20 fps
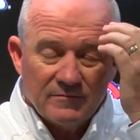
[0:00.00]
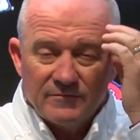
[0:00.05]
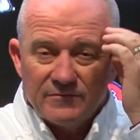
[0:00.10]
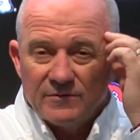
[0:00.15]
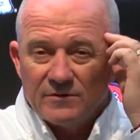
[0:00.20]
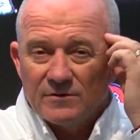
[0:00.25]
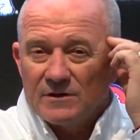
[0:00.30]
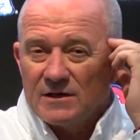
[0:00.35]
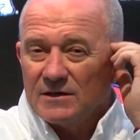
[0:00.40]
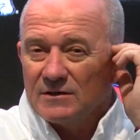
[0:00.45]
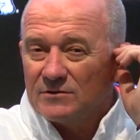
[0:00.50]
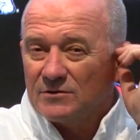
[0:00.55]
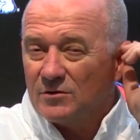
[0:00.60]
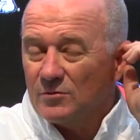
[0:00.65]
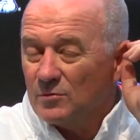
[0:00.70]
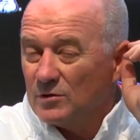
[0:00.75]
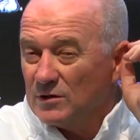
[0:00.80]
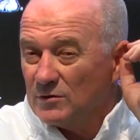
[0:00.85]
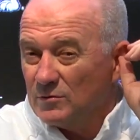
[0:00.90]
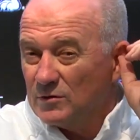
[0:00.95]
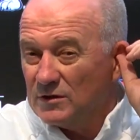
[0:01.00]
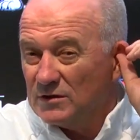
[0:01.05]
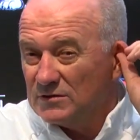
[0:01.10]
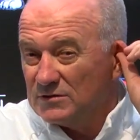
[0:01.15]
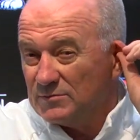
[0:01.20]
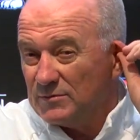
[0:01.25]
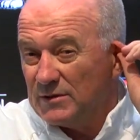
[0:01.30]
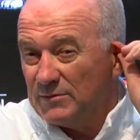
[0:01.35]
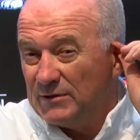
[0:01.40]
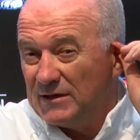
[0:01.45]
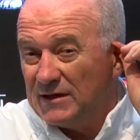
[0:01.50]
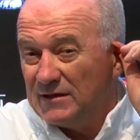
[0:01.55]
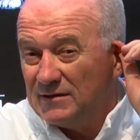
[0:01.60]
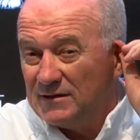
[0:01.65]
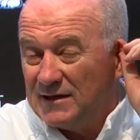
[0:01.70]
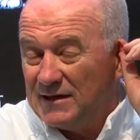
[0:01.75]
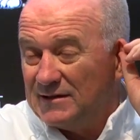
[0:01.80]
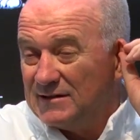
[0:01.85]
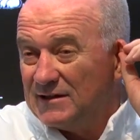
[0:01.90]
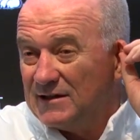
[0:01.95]
for, I don't know what it was, maybe an
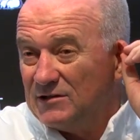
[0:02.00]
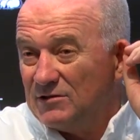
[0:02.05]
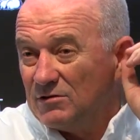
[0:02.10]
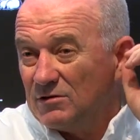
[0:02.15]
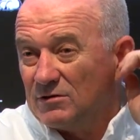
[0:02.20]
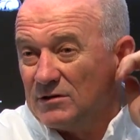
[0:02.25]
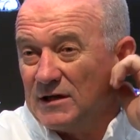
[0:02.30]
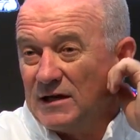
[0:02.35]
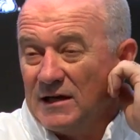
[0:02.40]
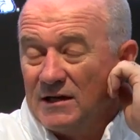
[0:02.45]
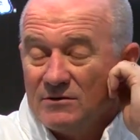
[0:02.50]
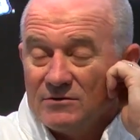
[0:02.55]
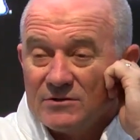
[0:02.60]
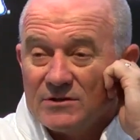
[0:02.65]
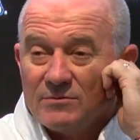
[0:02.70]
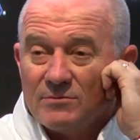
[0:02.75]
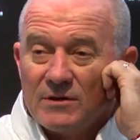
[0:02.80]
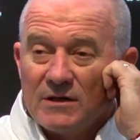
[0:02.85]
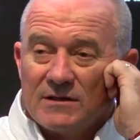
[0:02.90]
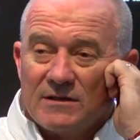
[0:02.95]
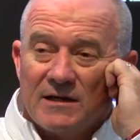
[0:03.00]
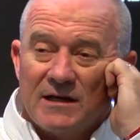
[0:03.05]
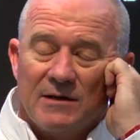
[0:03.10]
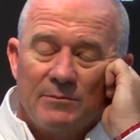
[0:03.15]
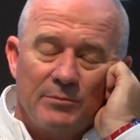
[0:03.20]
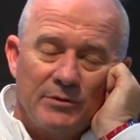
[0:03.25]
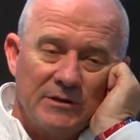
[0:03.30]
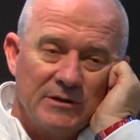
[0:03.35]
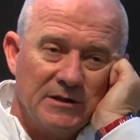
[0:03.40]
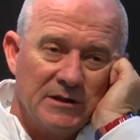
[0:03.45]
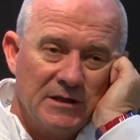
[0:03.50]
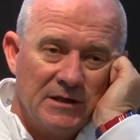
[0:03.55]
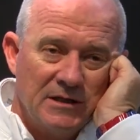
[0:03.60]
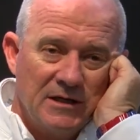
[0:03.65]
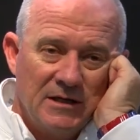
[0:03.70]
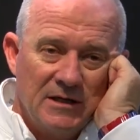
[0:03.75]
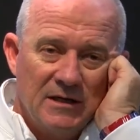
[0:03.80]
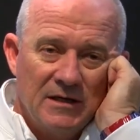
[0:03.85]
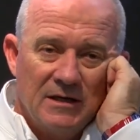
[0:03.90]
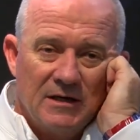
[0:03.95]
18-yard gain or something like that.
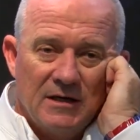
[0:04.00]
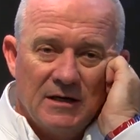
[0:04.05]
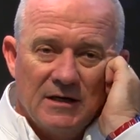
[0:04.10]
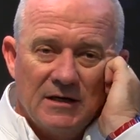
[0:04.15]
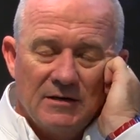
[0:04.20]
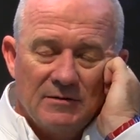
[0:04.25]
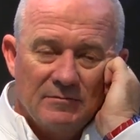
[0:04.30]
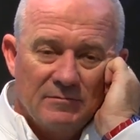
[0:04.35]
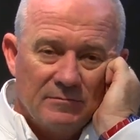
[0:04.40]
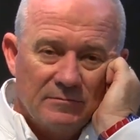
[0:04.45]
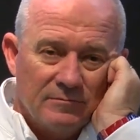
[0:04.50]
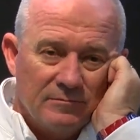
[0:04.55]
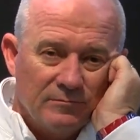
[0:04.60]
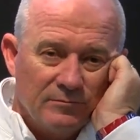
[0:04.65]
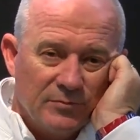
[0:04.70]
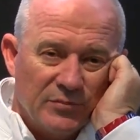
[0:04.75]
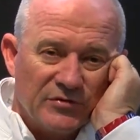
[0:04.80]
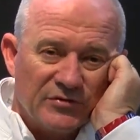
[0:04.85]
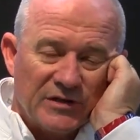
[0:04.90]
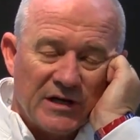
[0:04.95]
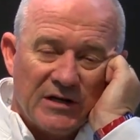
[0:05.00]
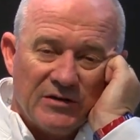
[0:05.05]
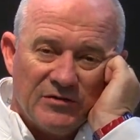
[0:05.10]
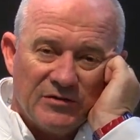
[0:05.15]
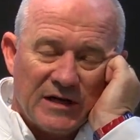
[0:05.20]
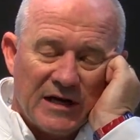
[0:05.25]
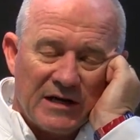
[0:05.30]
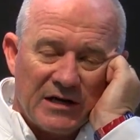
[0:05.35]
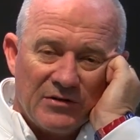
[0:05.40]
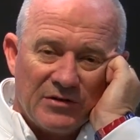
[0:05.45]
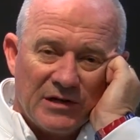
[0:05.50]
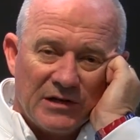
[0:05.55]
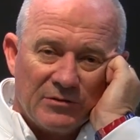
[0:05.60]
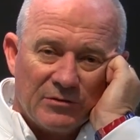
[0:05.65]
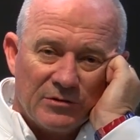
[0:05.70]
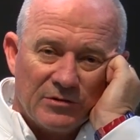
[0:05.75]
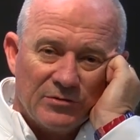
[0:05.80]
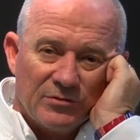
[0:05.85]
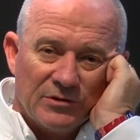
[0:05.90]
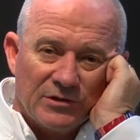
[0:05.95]
But besides that, I think
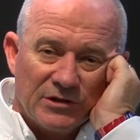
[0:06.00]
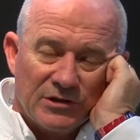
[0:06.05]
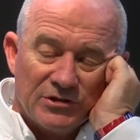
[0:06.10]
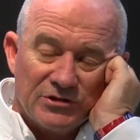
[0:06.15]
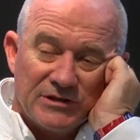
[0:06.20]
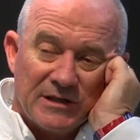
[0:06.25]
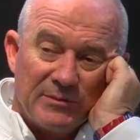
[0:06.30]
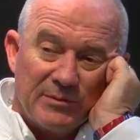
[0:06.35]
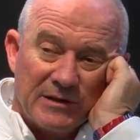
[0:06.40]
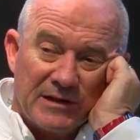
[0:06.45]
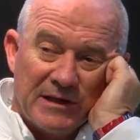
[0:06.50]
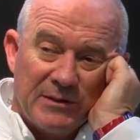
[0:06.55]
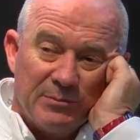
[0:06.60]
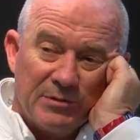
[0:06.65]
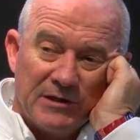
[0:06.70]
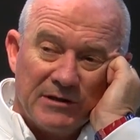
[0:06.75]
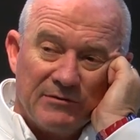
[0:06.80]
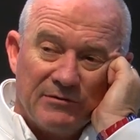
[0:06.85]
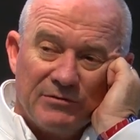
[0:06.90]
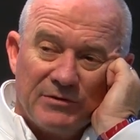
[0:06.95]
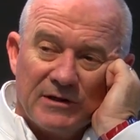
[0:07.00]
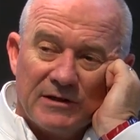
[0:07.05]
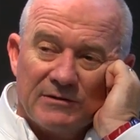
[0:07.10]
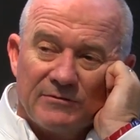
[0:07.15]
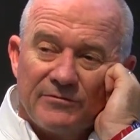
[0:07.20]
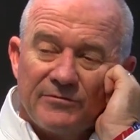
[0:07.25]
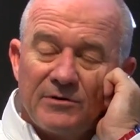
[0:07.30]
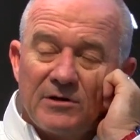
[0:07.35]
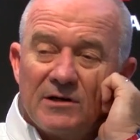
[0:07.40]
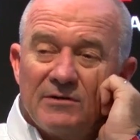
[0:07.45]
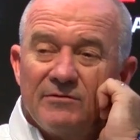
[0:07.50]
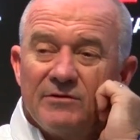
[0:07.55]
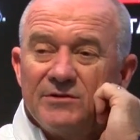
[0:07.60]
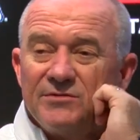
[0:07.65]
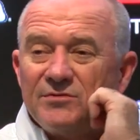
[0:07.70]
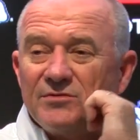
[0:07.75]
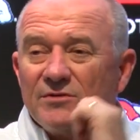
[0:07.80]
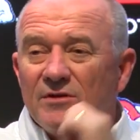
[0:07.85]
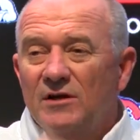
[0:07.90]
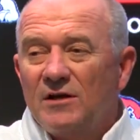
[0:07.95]
we're doing a good job of keeping everything in front of
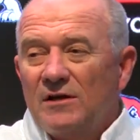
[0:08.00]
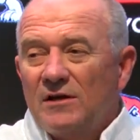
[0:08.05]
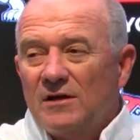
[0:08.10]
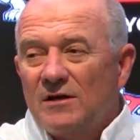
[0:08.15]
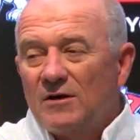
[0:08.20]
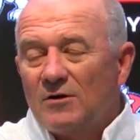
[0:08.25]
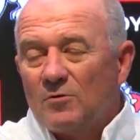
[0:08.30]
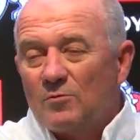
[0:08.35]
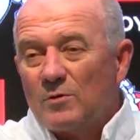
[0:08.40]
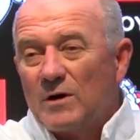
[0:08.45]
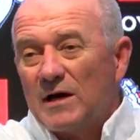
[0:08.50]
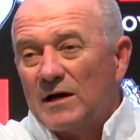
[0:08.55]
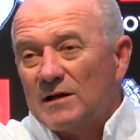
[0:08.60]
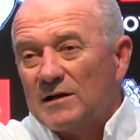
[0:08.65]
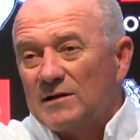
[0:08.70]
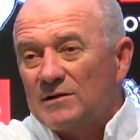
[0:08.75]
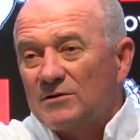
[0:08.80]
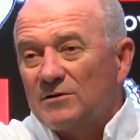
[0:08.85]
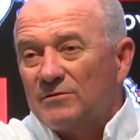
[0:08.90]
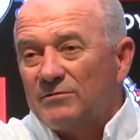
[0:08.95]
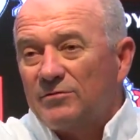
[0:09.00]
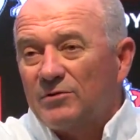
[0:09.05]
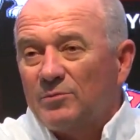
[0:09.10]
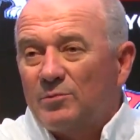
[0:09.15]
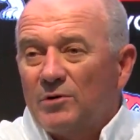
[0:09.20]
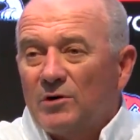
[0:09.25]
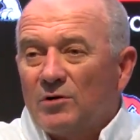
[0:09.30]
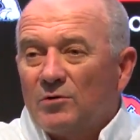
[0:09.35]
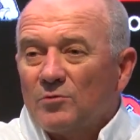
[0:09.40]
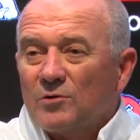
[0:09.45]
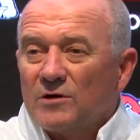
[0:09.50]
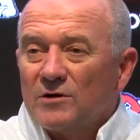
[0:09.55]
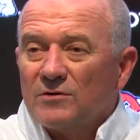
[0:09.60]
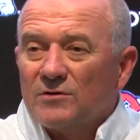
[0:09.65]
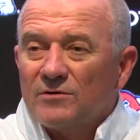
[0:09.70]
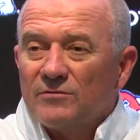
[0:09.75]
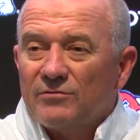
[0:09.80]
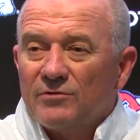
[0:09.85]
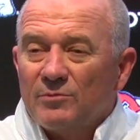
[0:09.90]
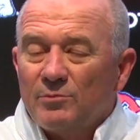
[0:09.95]
us, rallying to the football,
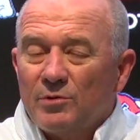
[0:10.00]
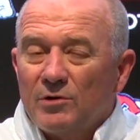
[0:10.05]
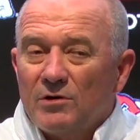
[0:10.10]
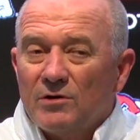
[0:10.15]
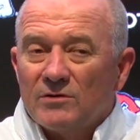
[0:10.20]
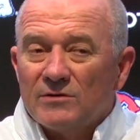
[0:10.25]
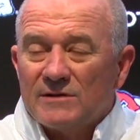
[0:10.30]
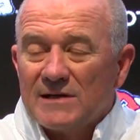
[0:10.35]
running to the football,